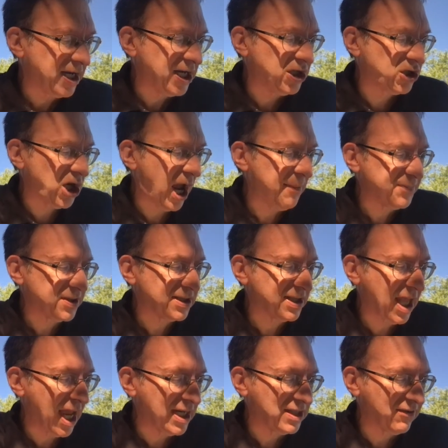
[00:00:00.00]
he chopped a
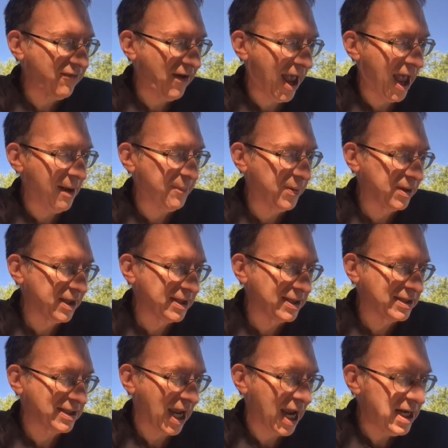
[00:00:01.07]
slice of apple into
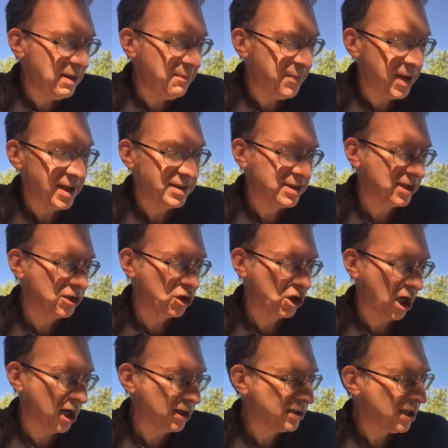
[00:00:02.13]
tiny bits and
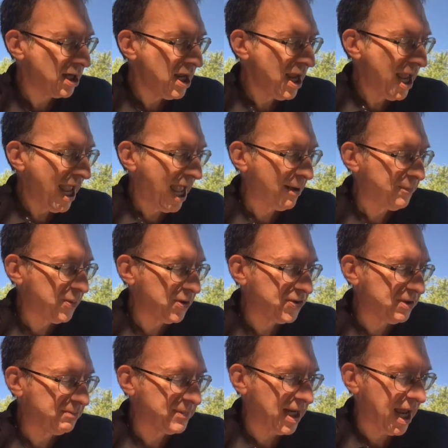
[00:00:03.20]
chunks and put
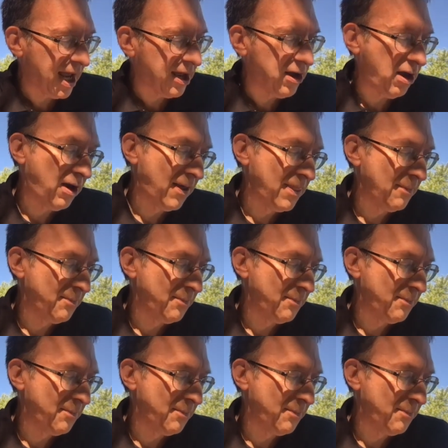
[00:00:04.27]
them down on the